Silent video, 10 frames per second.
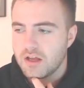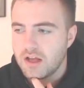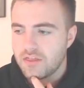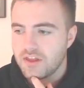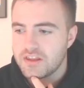I
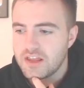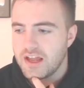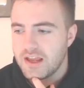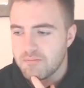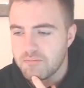think that
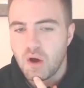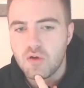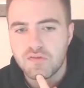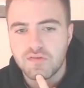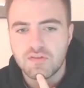hit
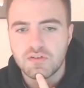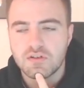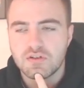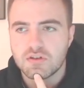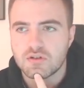both
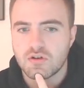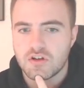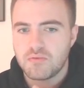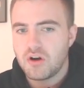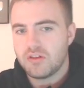the
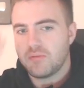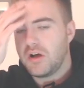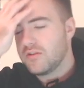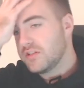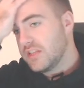crossbar and the
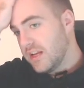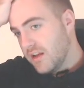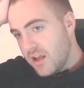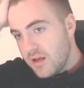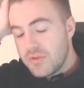post then.
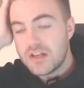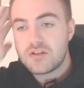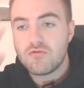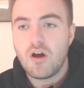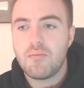But that's a
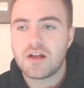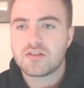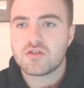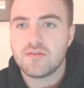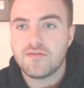right back
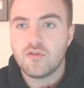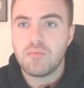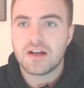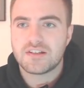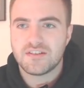that's on full
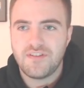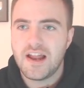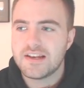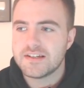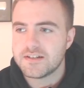back
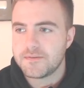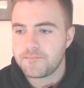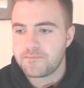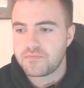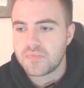defend.
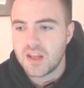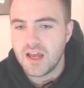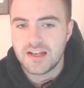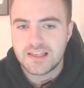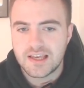
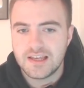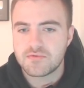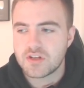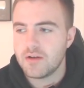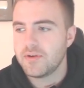And he keeps
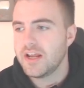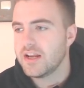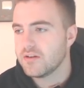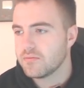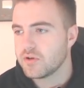coming
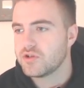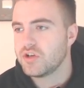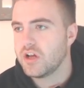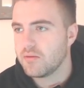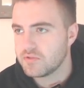in and pushing
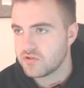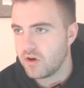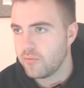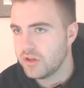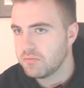up to try
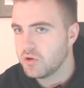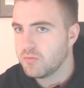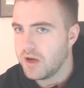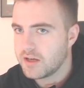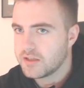and win the ball
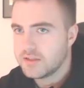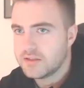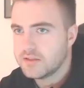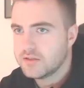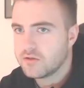back.
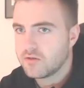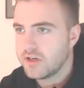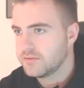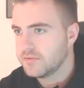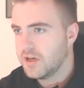Not
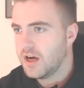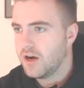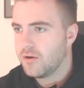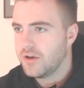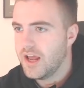great.
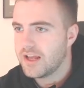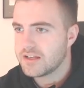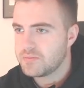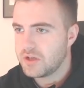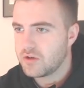Oh, and Egger's
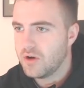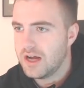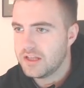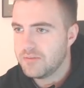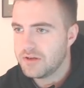been caught out
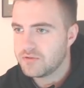in the middle.